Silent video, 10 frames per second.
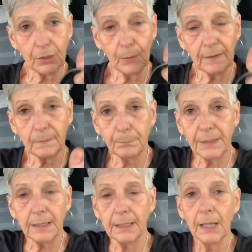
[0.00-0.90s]

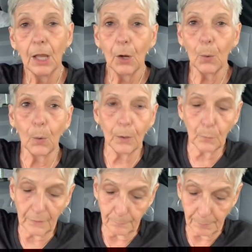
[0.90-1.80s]
USB or
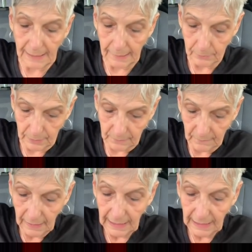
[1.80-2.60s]
with batteries.